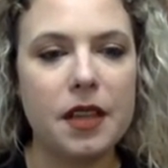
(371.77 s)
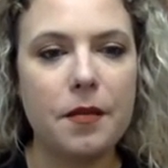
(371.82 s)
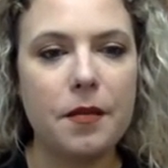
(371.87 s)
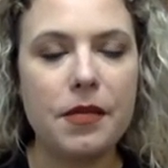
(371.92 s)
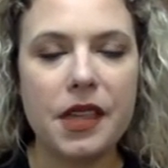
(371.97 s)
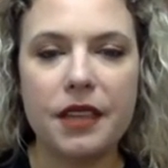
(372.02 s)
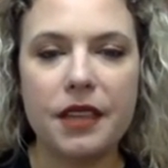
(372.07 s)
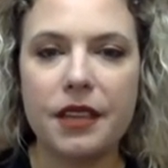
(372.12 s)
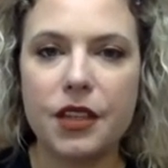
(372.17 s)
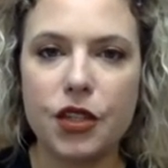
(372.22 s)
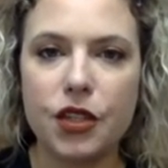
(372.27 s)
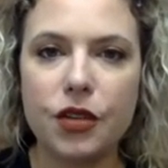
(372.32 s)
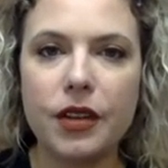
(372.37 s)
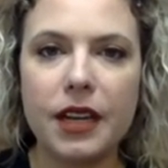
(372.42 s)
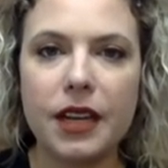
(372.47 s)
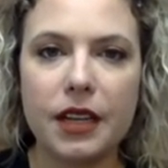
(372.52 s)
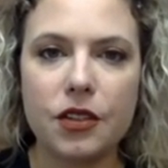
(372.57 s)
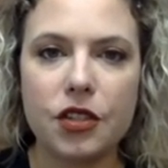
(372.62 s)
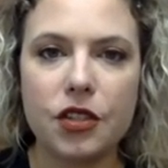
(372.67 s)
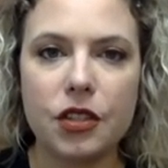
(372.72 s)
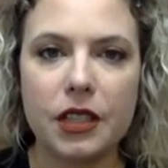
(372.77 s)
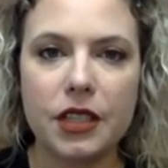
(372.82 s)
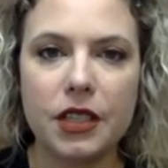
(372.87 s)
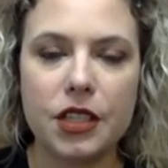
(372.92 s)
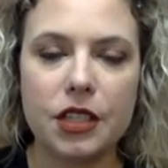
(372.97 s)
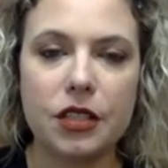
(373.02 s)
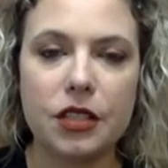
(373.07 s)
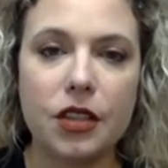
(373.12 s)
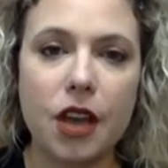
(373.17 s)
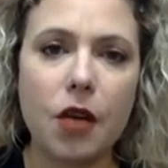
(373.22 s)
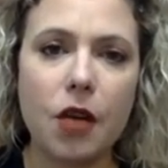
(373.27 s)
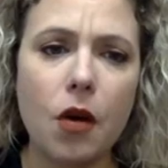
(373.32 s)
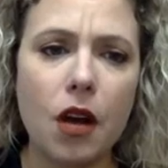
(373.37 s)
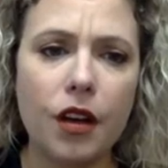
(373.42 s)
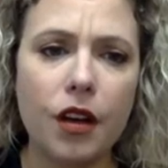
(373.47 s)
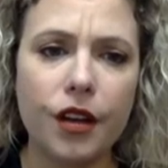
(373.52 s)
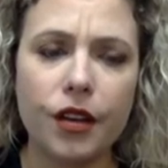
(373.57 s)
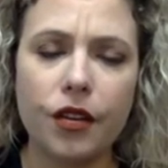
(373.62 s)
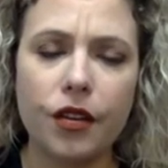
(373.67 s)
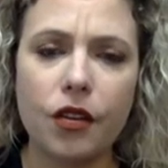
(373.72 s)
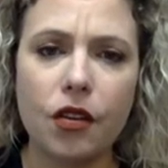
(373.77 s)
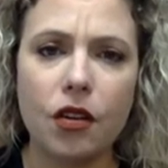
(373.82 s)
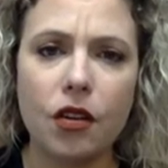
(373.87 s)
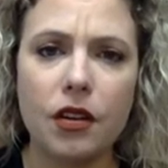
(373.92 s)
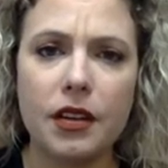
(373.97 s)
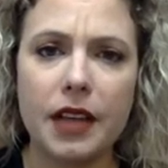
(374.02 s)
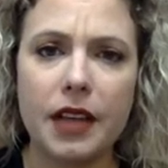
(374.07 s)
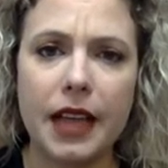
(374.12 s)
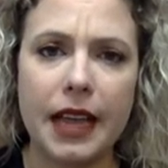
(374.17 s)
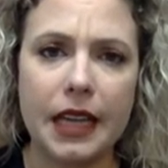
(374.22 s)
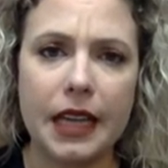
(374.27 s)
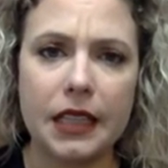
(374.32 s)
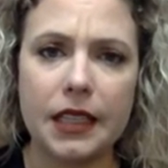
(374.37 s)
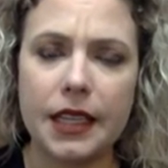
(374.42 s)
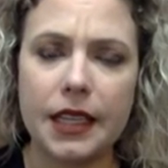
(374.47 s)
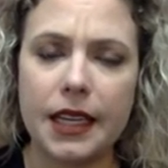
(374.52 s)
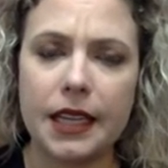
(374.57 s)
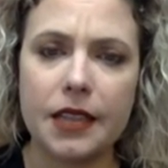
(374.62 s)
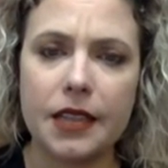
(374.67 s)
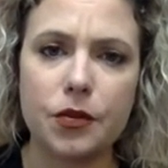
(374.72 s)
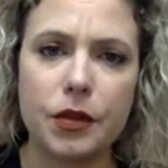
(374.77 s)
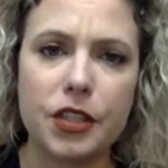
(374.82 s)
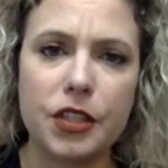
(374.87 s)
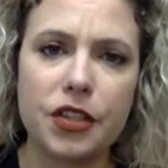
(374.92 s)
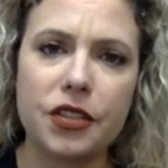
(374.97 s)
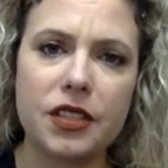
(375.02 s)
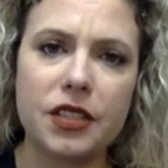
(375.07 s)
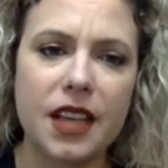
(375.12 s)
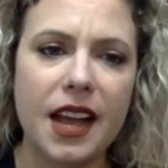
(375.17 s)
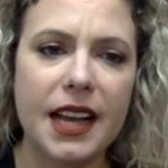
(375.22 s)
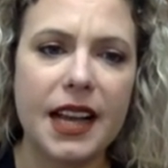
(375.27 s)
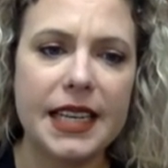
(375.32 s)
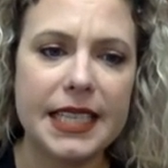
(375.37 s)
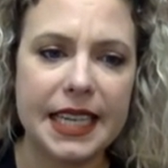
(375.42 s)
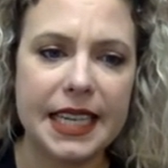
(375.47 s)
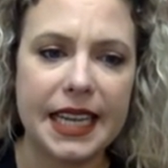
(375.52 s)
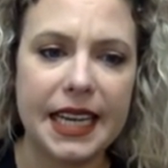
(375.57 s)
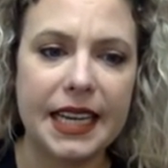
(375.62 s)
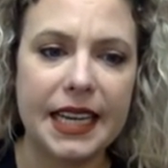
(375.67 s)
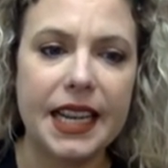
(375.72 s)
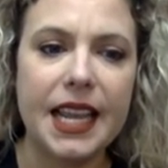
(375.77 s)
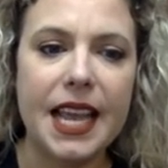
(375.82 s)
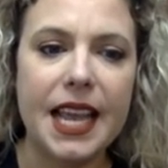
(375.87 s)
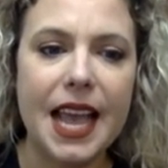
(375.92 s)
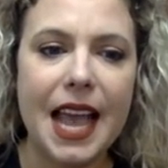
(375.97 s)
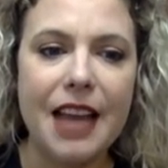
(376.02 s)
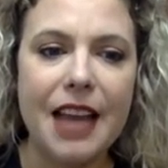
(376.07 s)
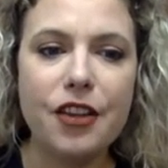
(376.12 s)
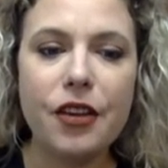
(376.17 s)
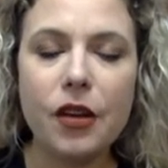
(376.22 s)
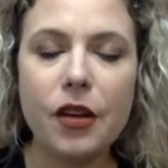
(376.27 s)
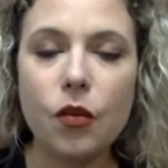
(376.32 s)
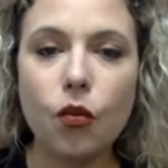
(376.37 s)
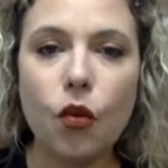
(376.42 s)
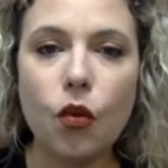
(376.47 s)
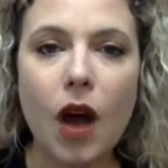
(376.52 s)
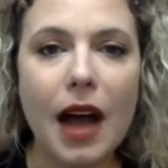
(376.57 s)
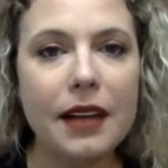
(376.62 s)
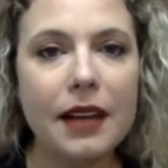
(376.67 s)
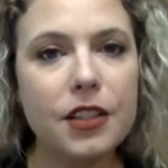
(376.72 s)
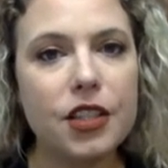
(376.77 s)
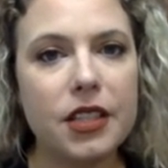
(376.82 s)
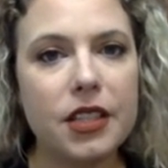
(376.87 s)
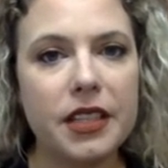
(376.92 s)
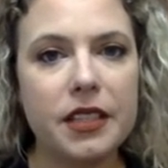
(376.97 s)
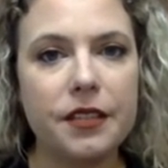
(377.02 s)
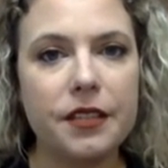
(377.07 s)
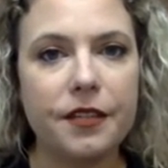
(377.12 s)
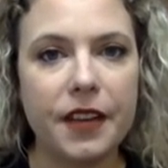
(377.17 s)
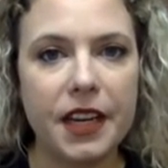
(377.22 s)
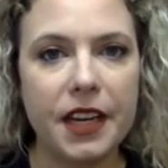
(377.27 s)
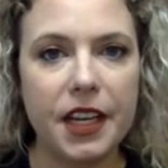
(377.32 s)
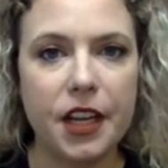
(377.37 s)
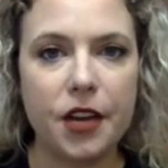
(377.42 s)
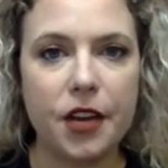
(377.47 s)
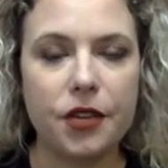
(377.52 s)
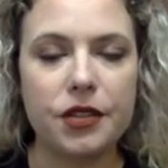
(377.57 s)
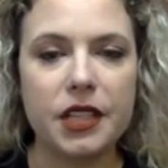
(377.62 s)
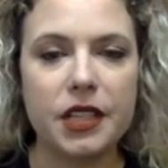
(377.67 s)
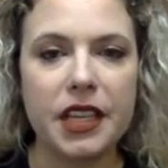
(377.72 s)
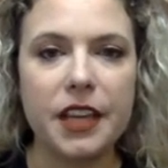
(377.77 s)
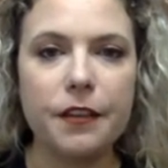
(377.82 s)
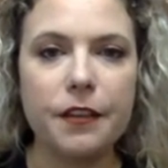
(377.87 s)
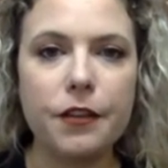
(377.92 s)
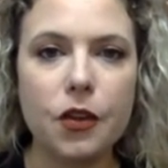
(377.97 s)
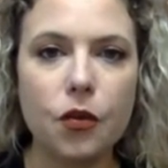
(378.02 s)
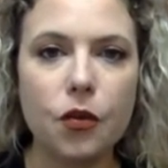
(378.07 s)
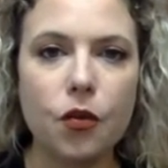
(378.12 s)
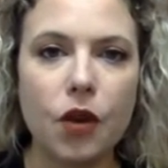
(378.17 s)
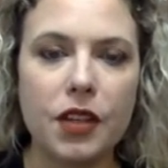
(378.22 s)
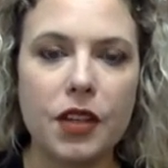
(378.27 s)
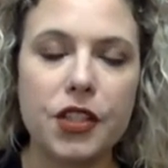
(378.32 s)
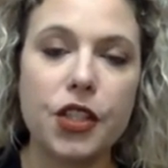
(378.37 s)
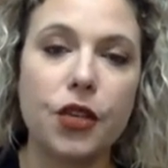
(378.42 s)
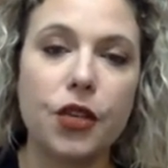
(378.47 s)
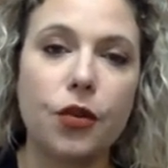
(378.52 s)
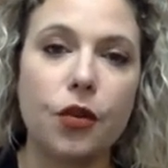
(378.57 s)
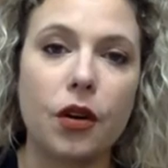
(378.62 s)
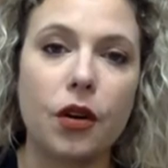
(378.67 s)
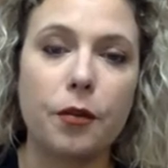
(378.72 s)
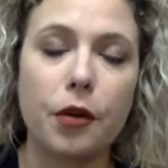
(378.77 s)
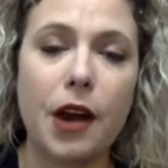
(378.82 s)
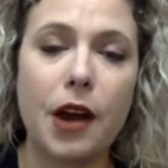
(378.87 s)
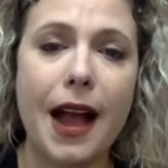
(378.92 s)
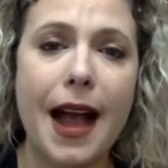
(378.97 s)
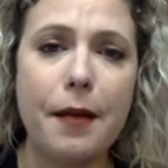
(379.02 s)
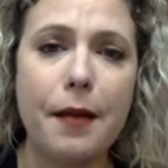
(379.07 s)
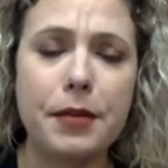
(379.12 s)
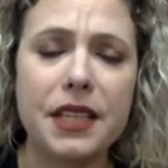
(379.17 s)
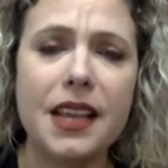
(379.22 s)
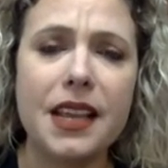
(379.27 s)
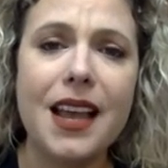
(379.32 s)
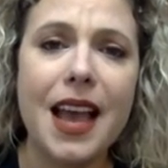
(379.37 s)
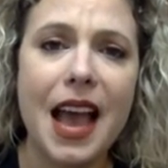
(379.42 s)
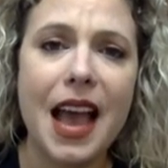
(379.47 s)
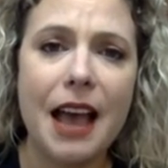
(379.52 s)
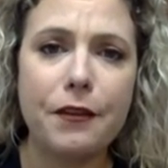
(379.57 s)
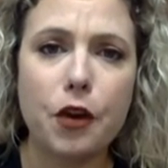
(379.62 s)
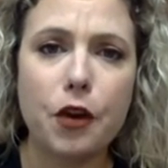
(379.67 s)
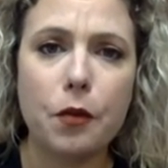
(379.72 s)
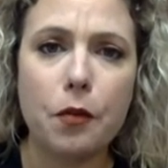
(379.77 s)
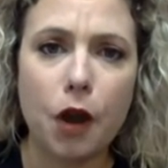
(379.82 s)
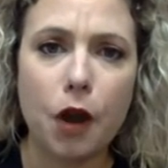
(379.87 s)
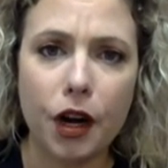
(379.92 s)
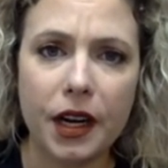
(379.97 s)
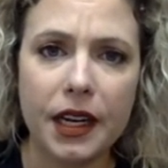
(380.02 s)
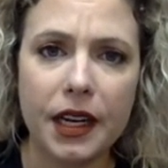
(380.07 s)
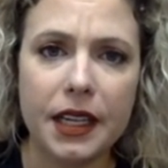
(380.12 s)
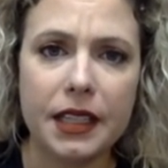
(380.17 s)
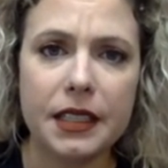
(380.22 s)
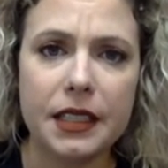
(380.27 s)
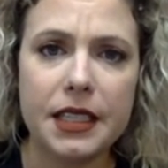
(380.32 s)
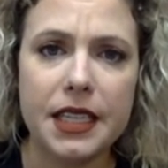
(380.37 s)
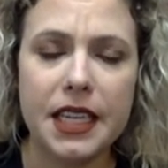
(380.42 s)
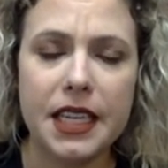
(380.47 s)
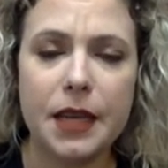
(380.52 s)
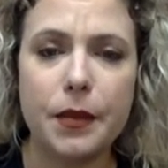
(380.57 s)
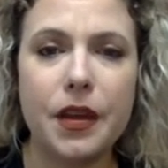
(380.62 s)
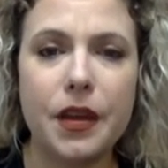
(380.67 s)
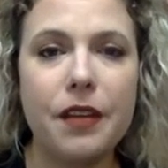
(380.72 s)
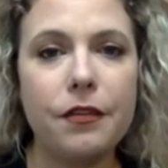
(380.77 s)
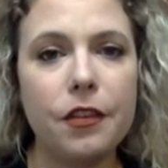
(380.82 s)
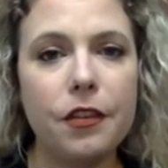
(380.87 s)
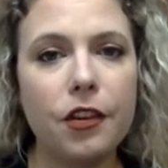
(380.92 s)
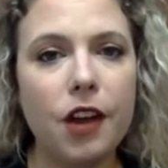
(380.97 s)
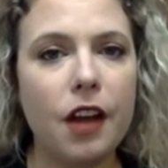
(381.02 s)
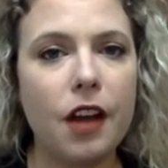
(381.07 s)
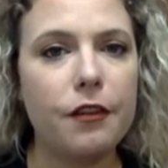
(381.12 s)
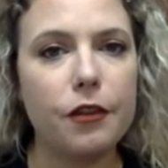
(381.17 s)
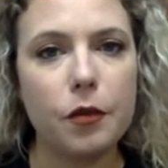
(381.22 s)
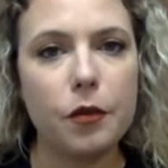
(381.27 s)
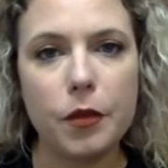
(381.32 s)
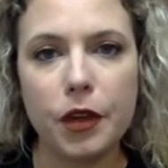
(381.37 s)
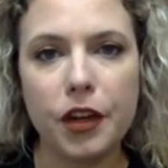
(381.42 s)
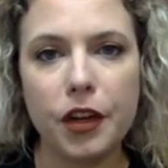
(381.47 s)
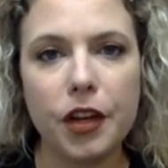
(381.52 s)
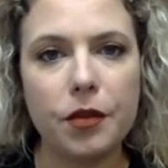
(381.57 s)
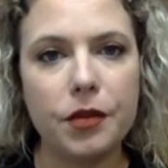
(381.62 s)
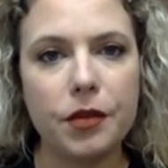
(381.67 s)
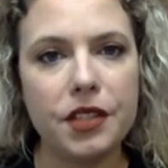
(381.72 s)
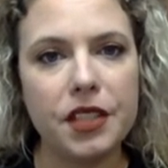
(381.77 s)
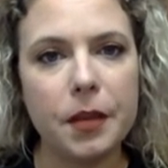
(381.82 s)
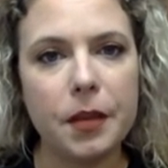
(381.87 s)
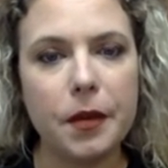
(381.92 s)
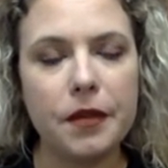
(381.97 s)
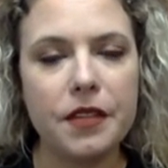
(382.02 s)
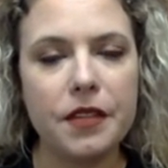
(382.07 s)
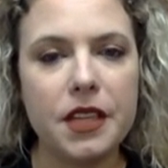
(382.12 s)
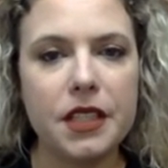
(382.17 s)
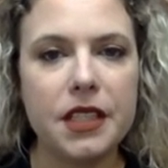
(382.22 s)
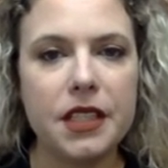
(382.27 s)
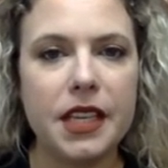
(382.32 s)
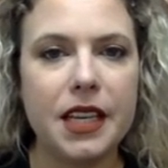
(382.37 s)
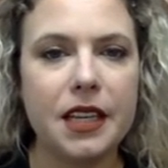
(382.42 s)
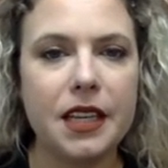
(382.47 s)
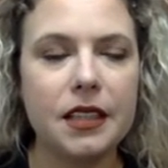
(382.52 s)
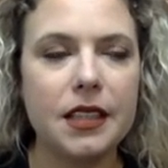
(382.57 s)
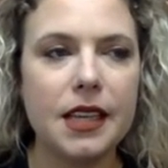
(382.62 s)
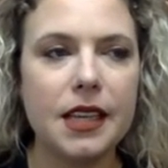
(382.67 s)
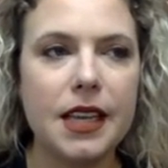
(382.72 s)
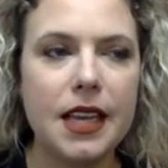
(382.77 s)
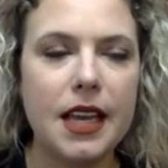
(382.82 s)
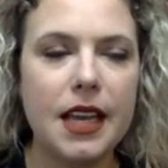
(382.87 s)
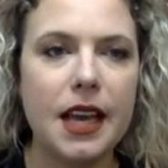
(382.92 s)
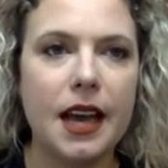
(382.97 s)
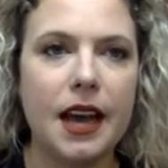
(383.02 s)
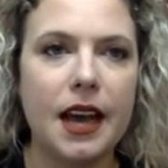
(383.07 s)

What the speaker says: something that you can actually just go on Google Analytics once you're signed in, and you can watch these videos if you want to, or perhaps have your marketing team, if they're not familiar with some of these things.